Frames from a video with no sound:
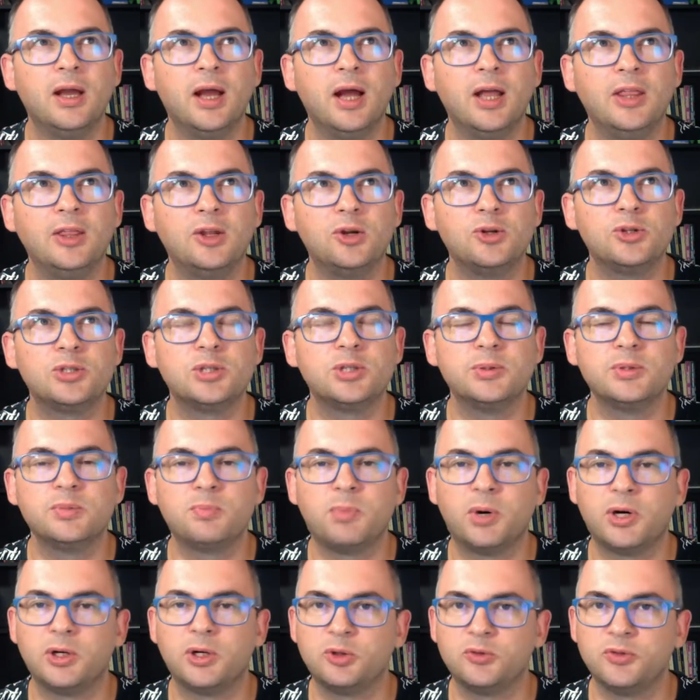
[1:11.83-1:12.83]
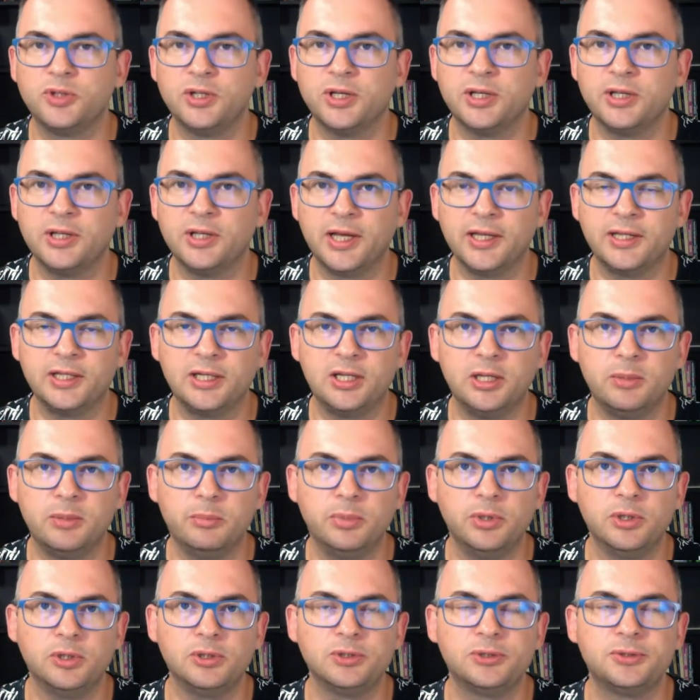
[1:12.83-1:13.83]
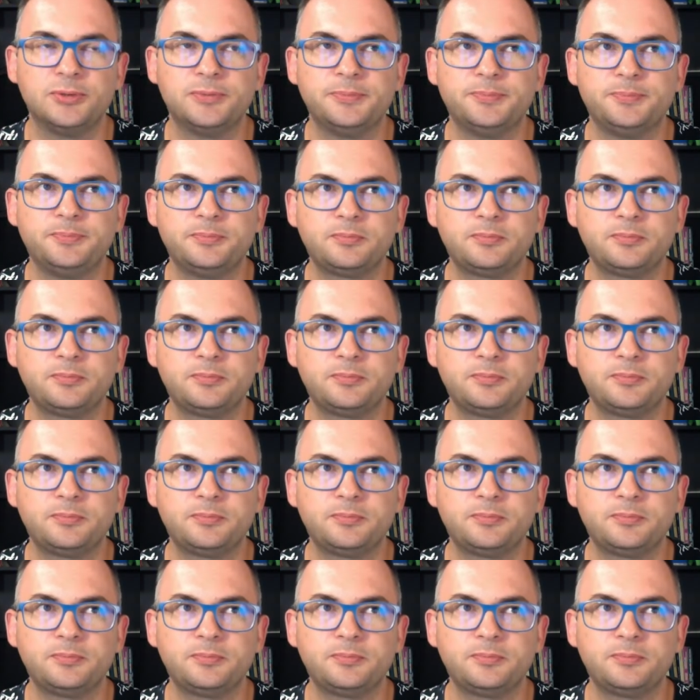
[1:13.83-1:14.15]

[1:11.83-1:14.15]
And also it's part of the nightly build.